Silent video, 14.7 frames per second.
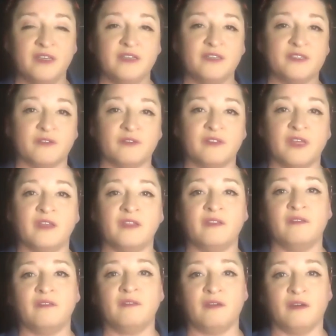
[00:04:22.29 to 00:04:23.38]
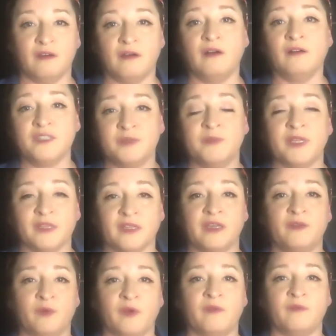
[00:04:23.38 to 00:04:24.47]
so that ultimately,
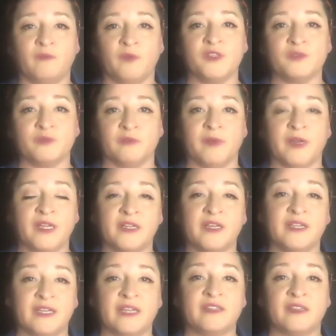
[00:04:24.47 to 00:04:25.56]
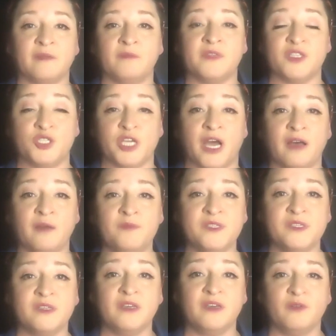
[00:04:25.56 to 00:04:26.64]
once we're ready to connect them to
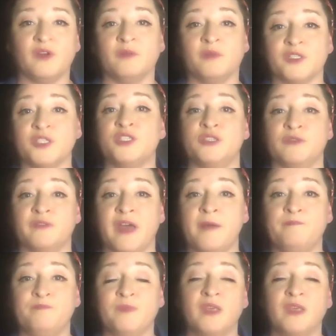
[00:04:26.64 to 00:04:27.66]
jobs, we're able to do that.